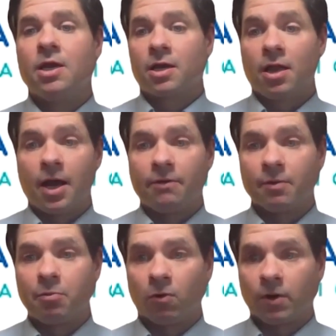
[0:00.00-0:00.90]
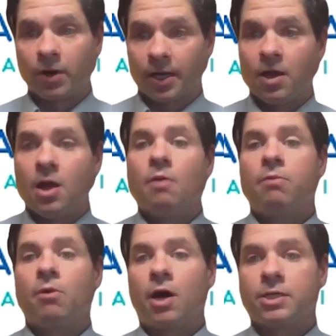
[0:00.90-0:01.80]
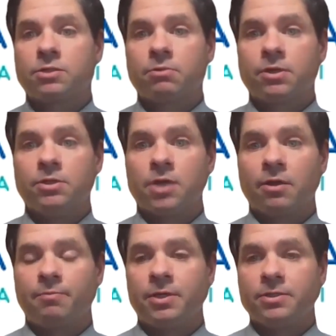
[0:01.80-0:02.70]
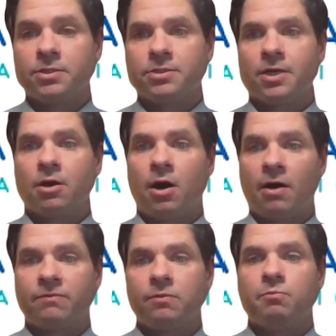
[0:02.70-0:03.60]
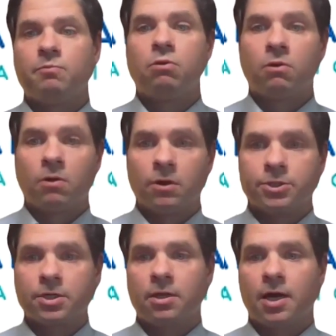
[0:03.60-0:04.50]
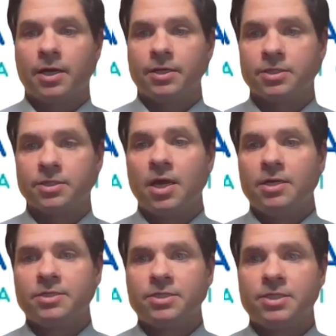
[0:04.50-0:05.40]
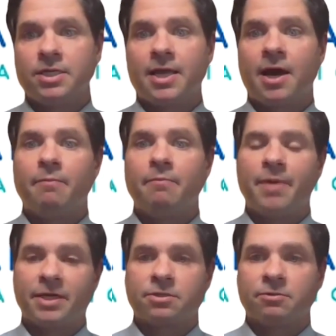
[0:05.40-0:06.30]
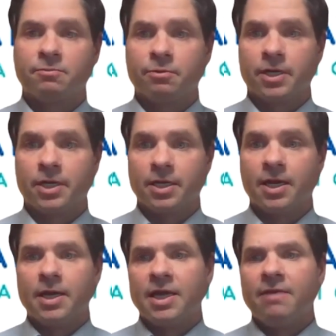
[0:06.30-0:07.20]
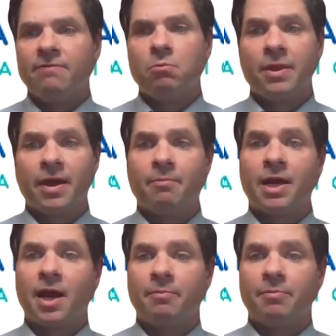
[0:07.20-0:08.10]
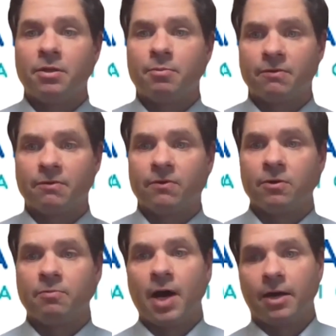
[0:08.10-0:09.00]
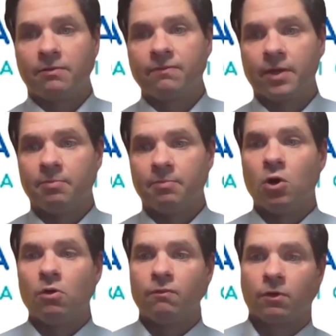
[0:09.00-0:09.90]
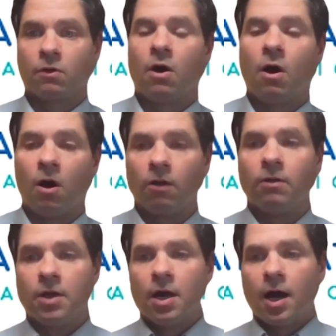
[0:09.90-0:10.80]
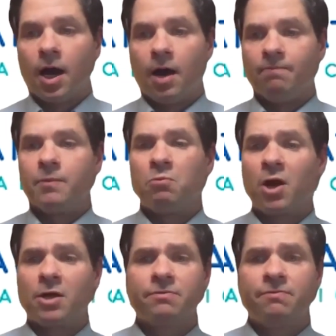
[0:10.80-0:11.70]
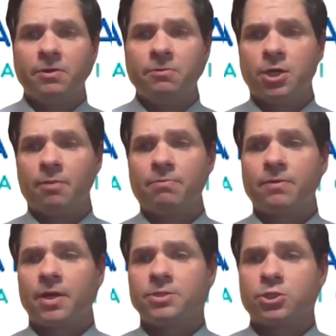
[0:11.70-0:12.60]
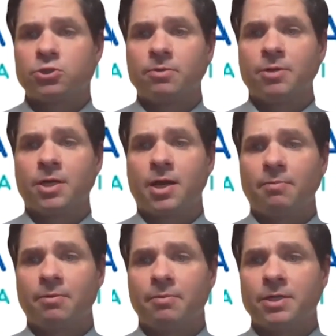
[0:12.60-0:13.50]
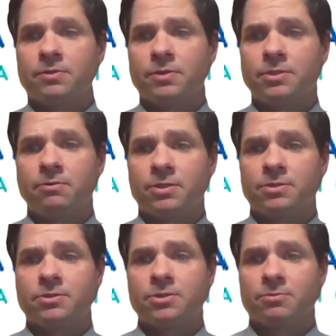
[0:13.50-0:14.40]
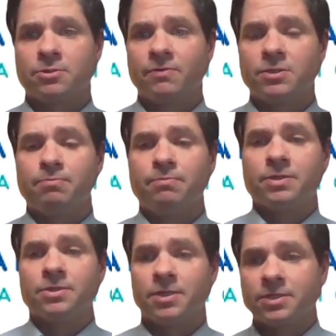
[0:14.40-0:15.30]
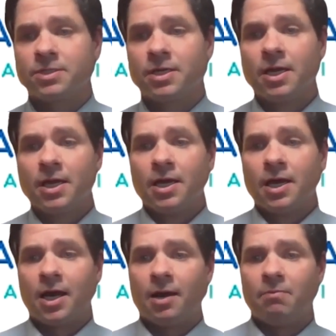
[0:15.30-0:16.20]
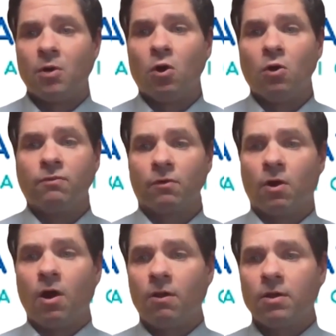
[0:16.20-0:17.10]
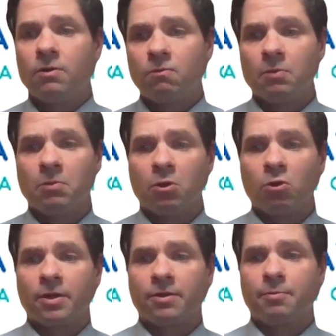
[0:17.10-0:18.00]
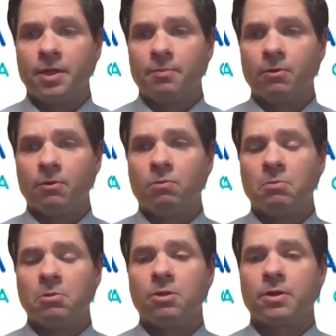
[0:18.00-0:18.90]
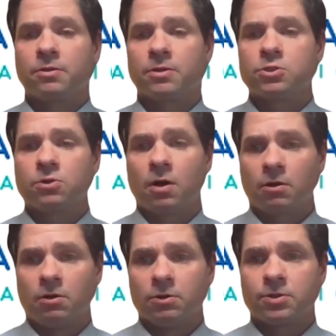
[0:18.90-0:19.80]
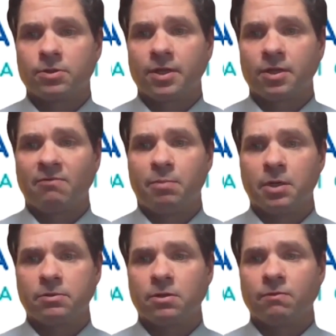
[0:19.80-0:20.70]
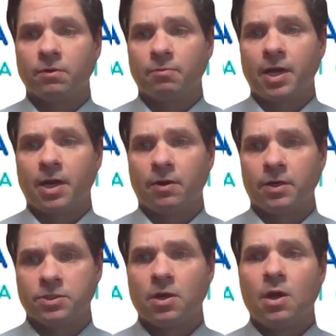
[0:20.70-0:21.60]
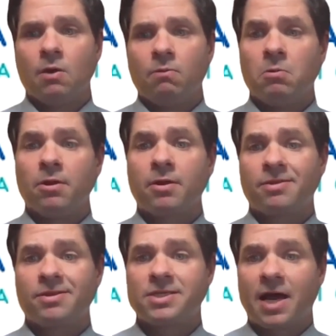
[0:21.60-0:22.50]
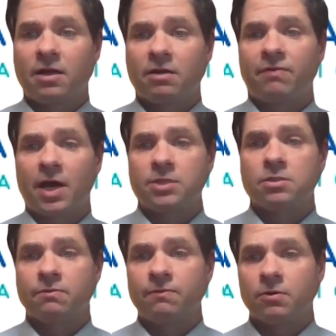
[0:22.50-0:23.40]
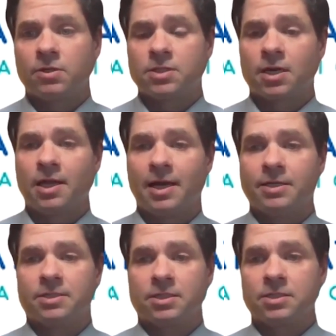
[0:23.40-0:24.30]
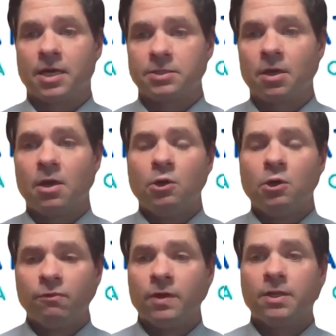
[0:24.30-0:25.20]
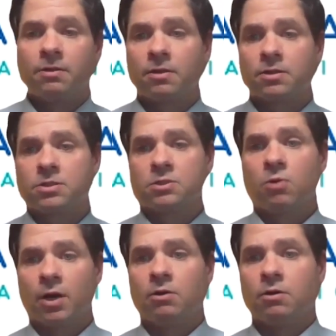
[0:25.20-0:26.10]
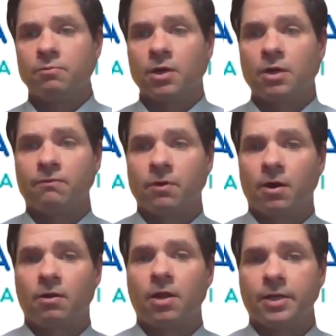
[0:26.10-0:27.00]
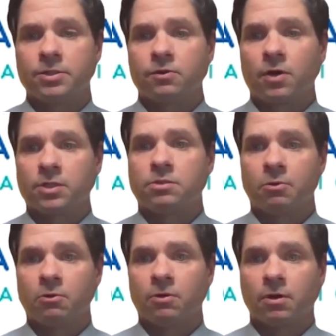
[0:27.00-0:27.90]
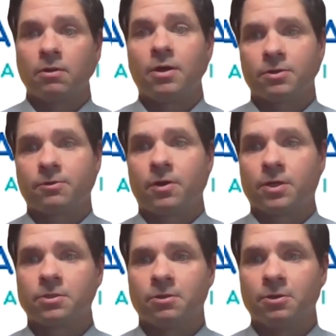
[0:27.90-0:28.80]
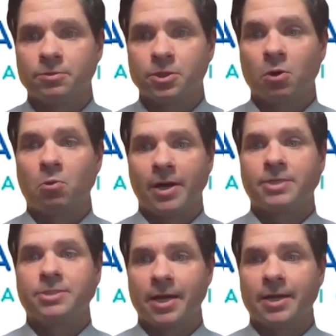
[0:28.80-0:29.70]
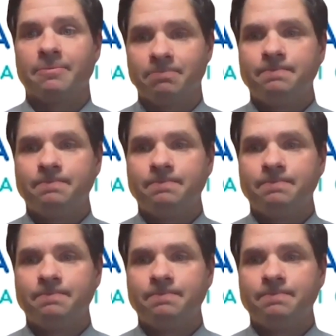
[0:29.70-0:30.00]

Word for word: client reporting, but also with these other pieces that often push clients to seek out best of breed, even when that might not be the preferred model for them overall. Um, we also view Jump as extremely complementary to us in terms of its business um, overall. When we look at the people, when we look at the strong culture that they've built over in Paris, when we look at the satisfaction and the focus on client success, we really think this is quite a home run for our clients across the board and across the globe. So we're quite excited.